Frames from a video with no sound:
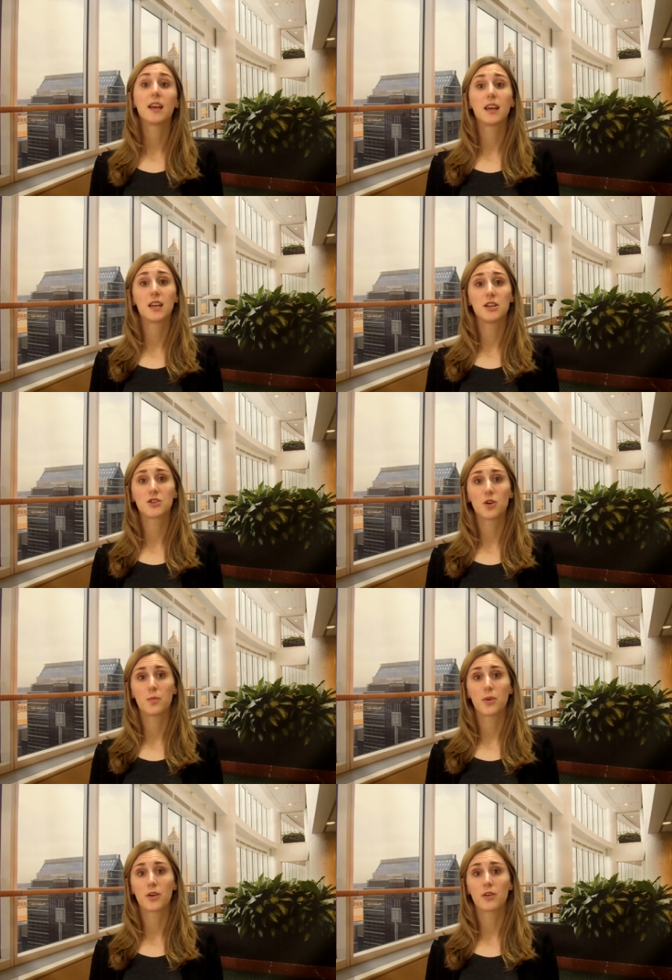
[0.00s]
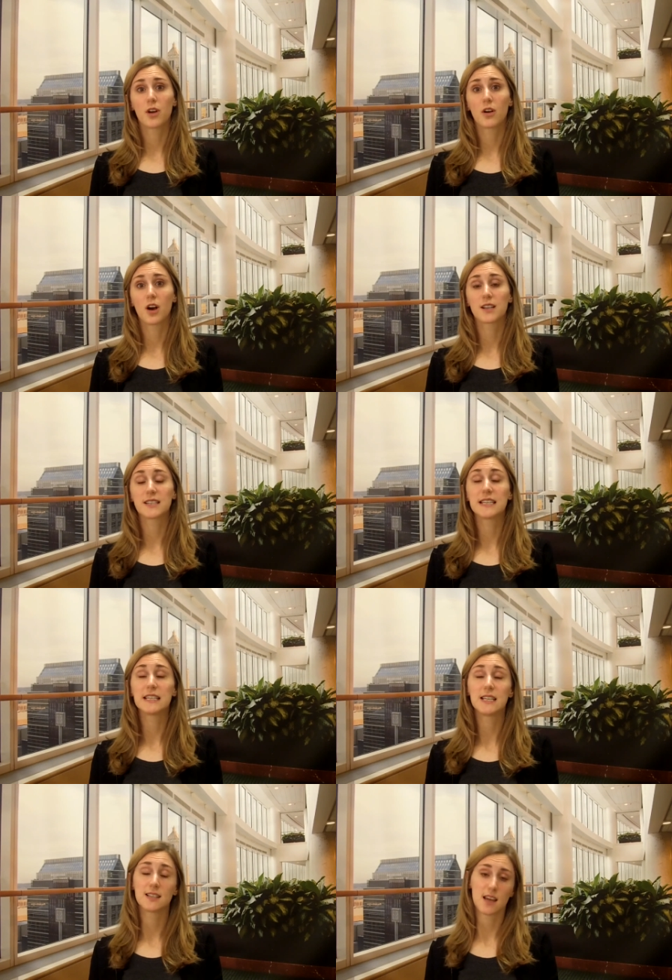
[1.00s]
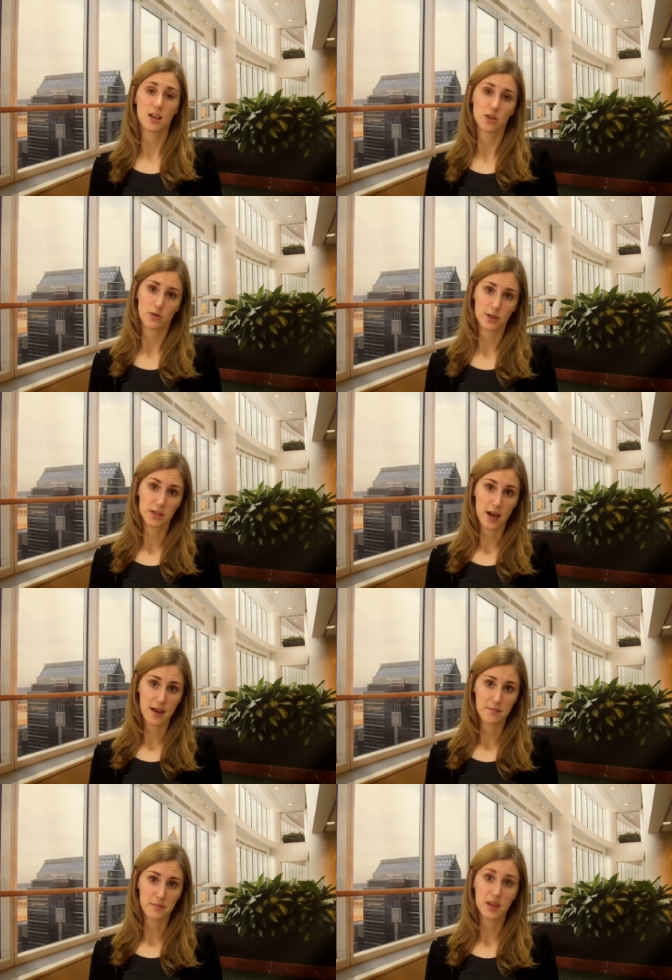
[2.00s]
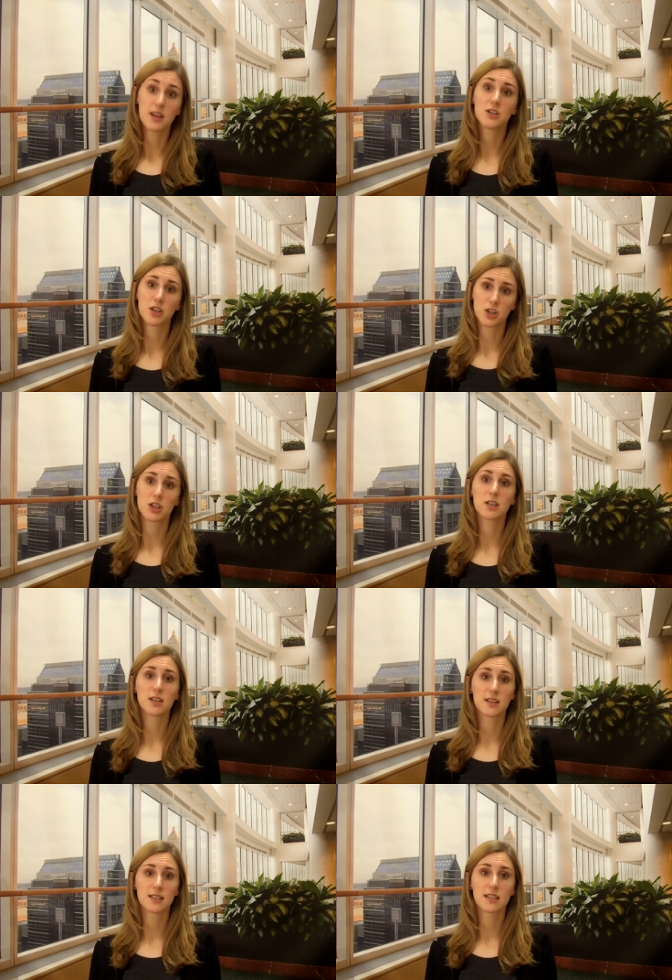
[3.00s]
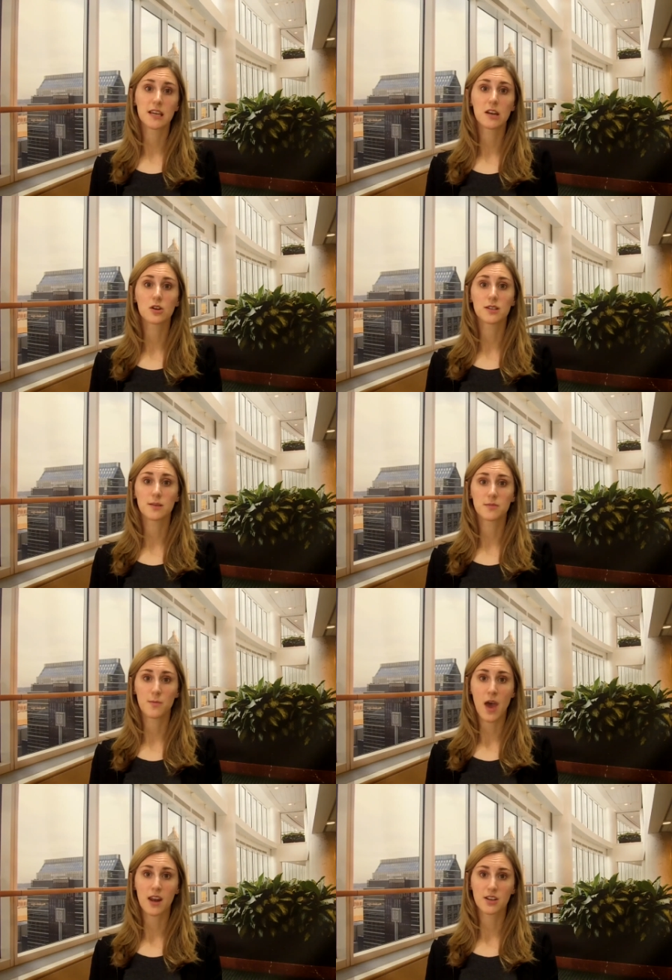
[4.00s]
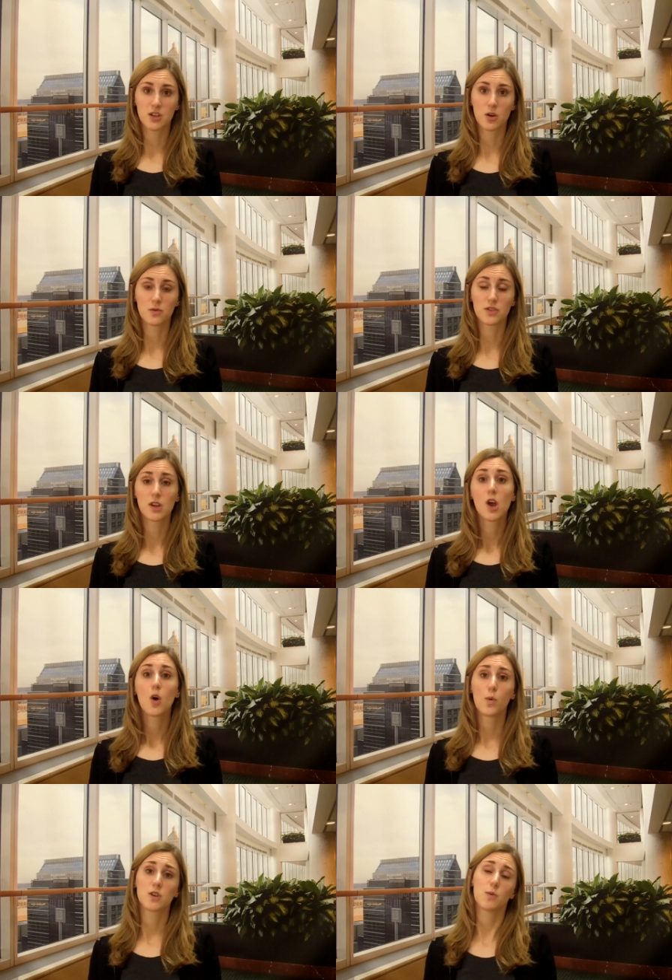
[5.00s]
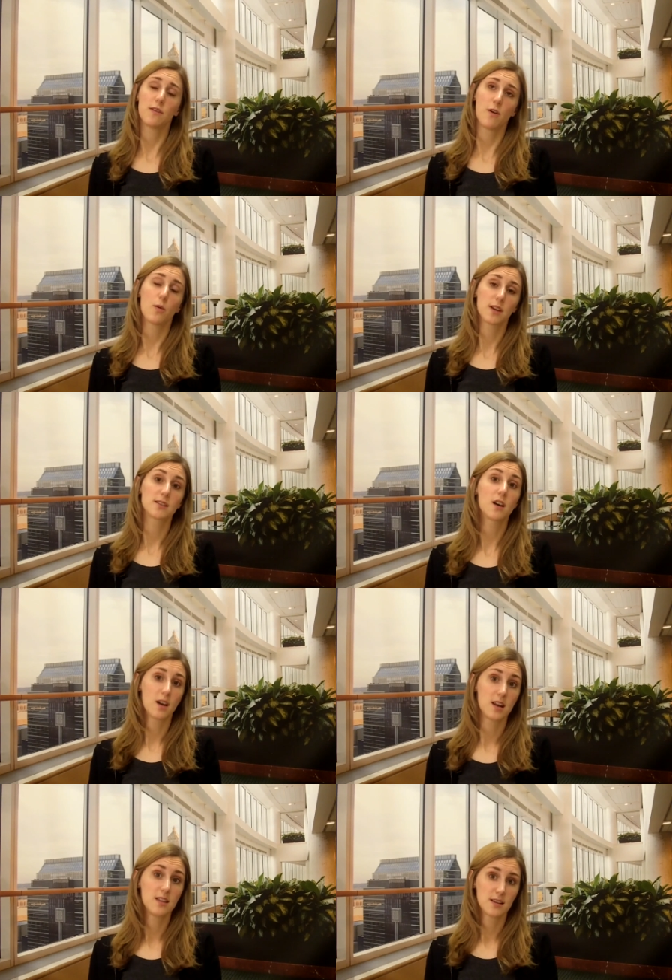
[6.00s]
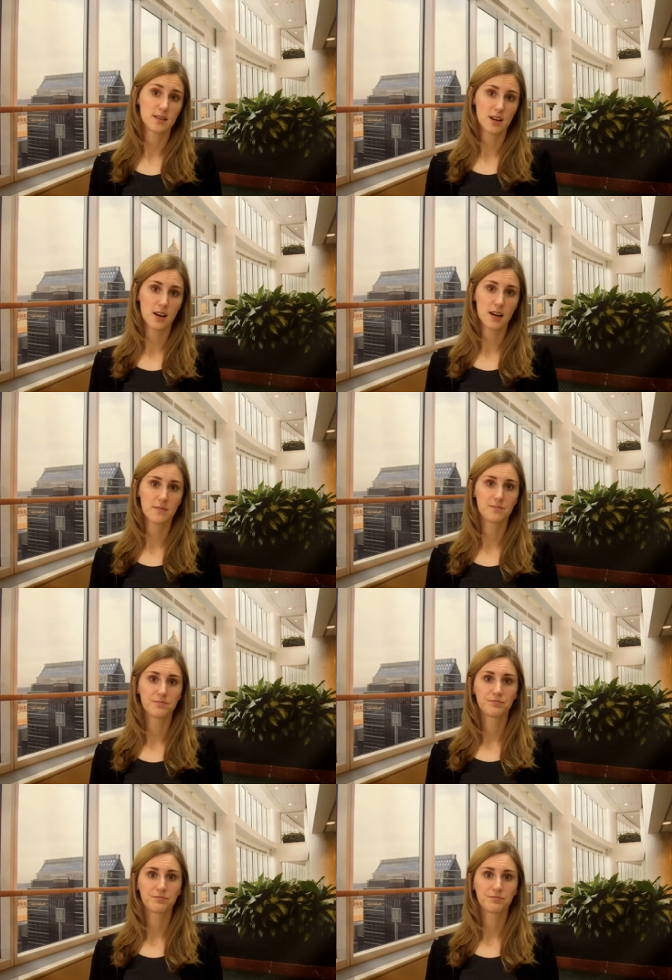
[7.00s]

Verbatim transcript: in kidney stone burden across CT scans over time, in addition to the seen or symptomatic stones which we focused on in this study.